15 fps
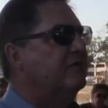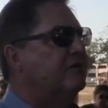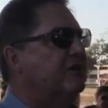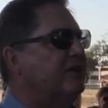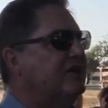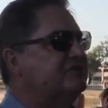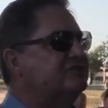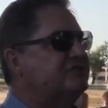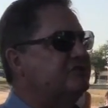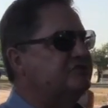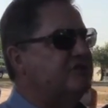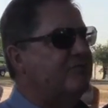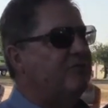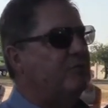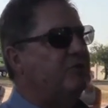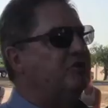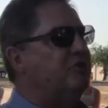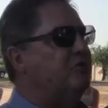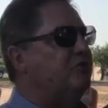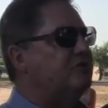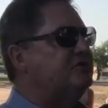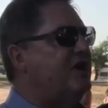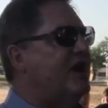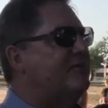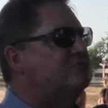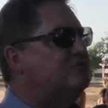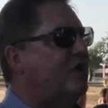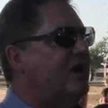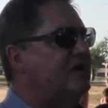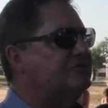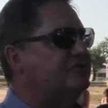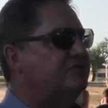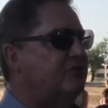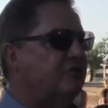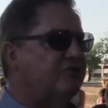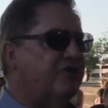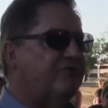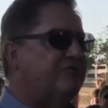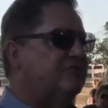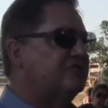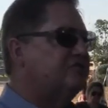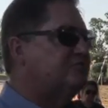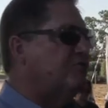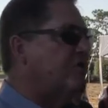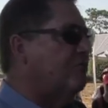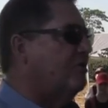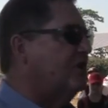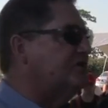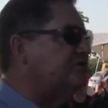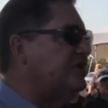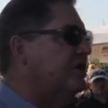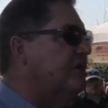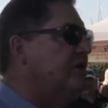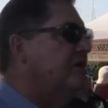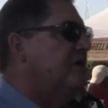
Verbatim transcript: And that's just something we do in the time trials. It's a little different in the sprint racing.